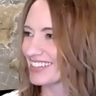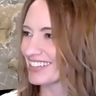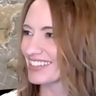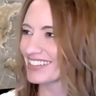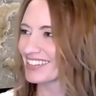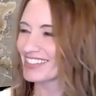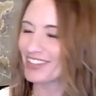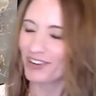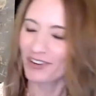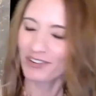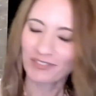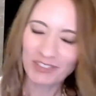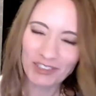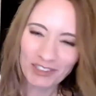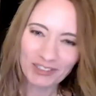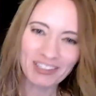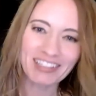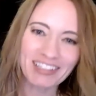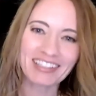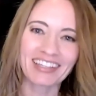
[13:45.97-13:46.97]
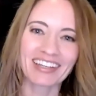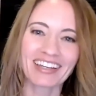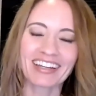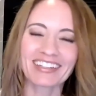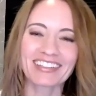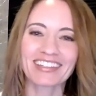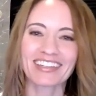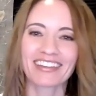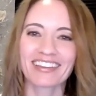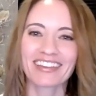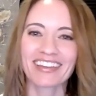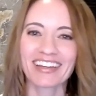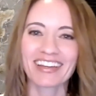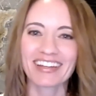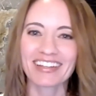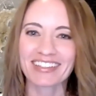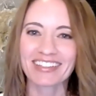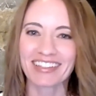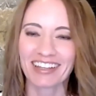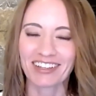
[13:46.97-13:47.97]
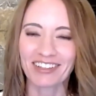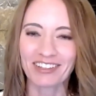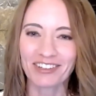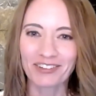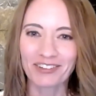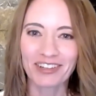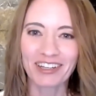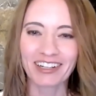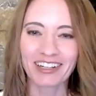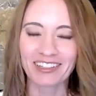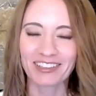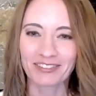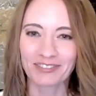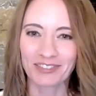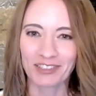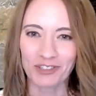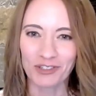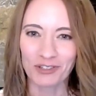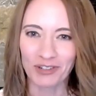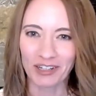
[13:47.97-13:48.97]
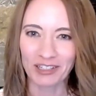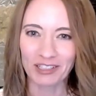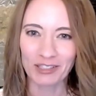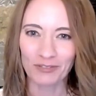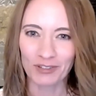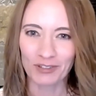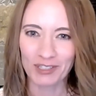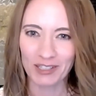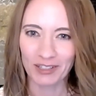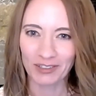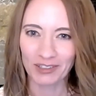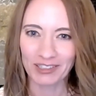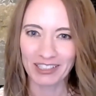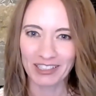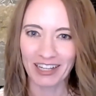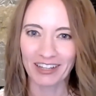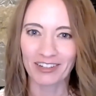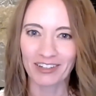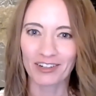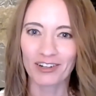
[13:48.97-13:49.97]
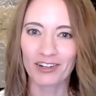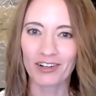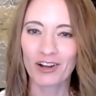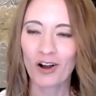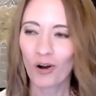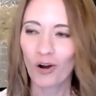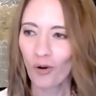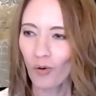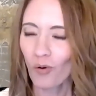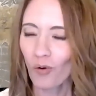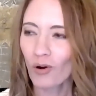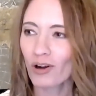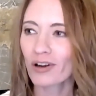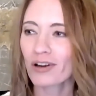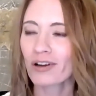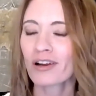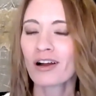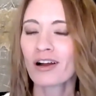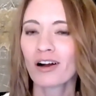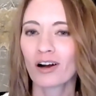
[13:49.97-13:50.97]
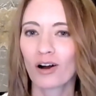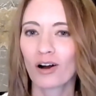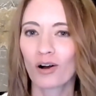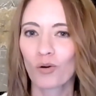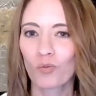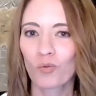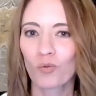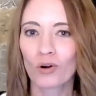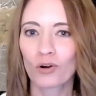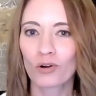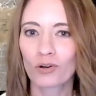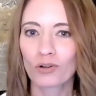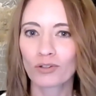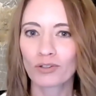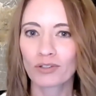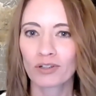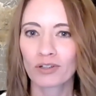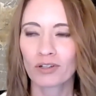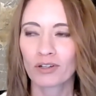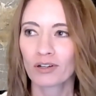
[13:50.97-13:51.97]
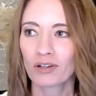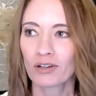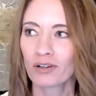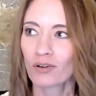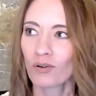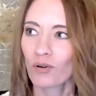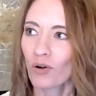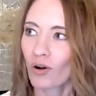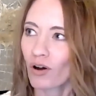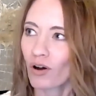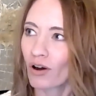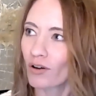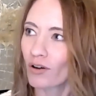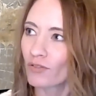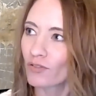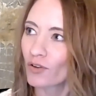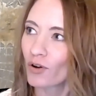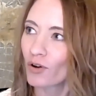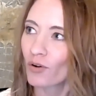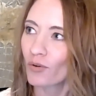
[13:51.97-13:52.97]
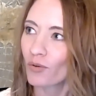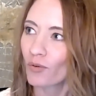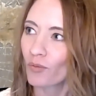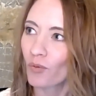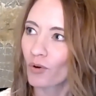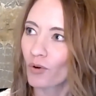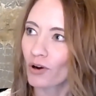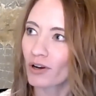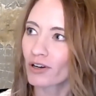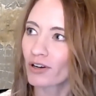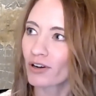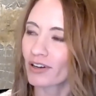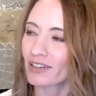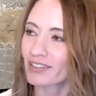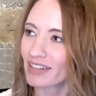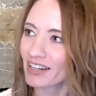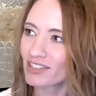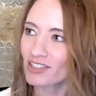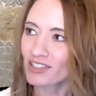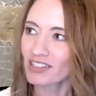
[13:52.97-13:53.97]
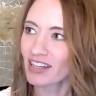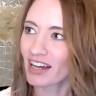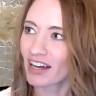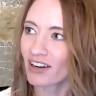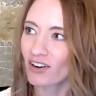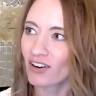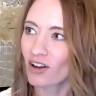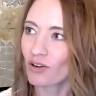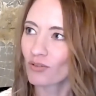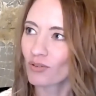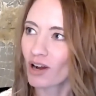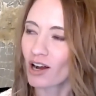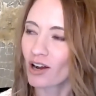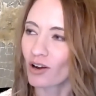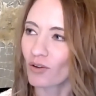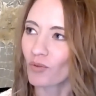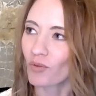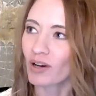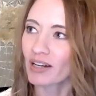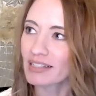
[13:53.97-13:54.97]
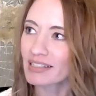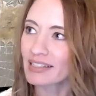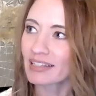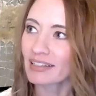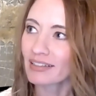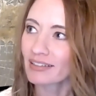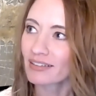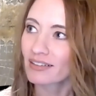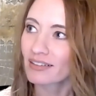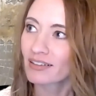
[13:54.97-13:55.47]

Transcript: So if you're listening to this and you need a CliftonStrengths facilitator or a World of Warcraft, I just got it all wrong. What is it?